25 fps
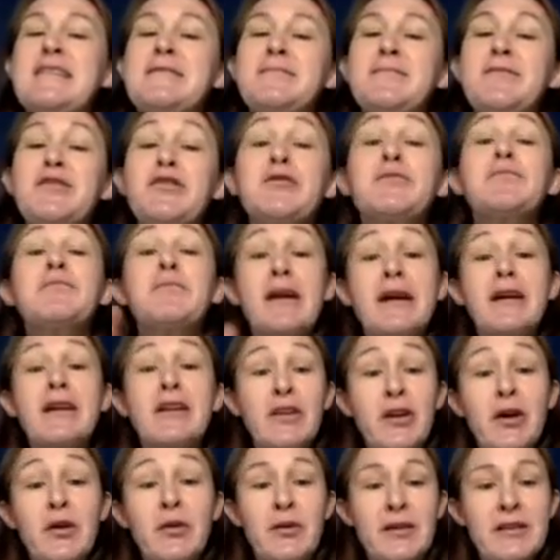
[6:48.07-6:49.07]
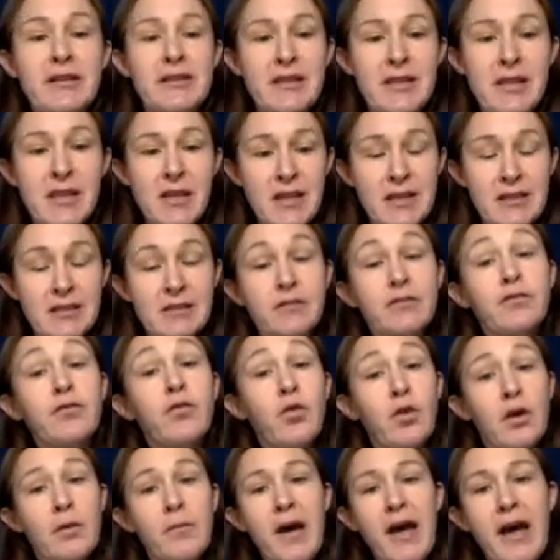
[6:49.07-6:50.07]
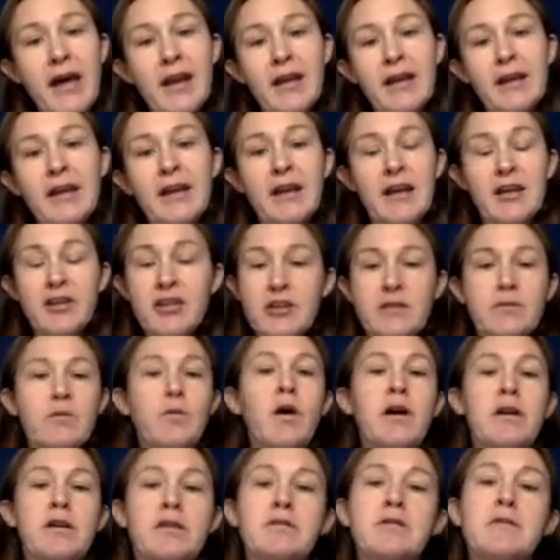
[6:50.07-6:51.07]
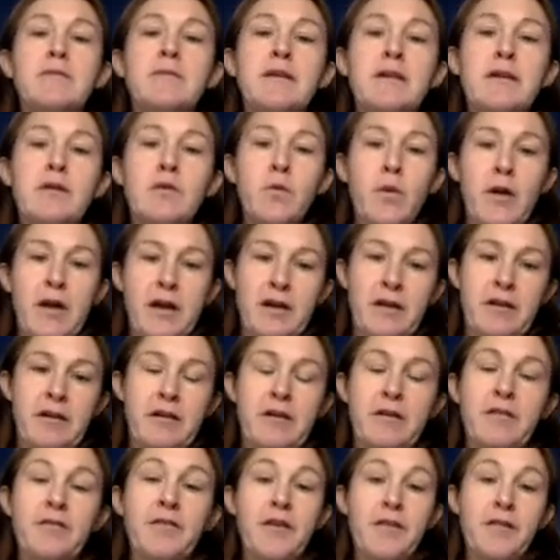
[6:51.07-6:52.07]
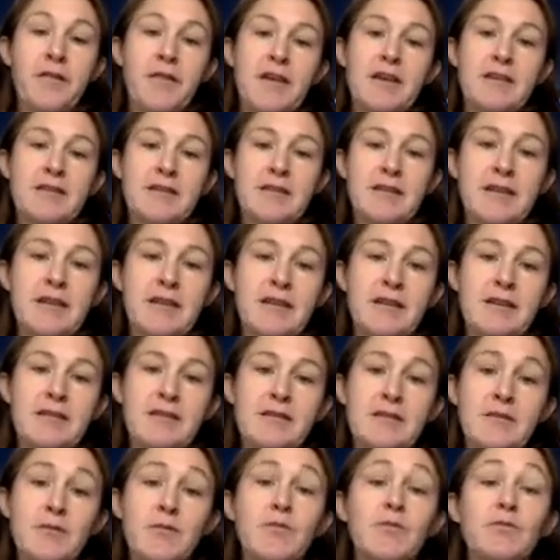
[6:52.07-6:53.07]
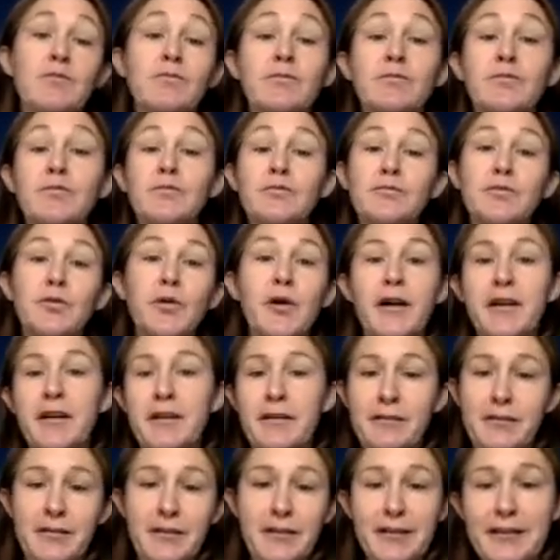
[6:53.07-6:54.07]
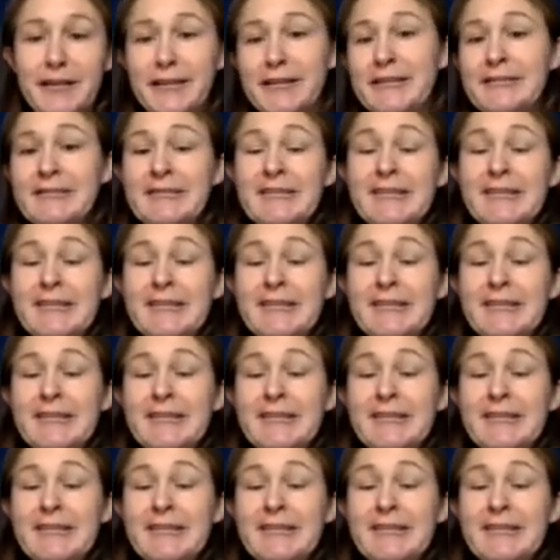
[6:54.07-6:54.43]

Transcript: you might notice this formatting, and I just want you to be aware that this is one of the